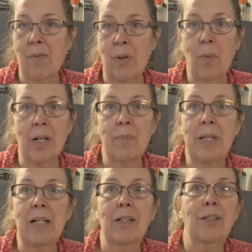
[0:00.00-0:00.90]
We want to
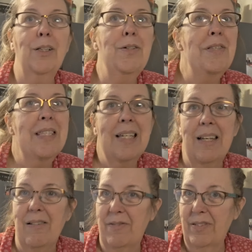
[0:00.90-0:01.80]
be
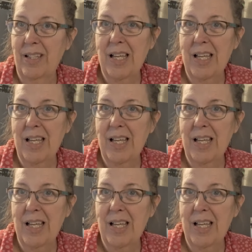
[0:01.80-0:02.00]
inclusive.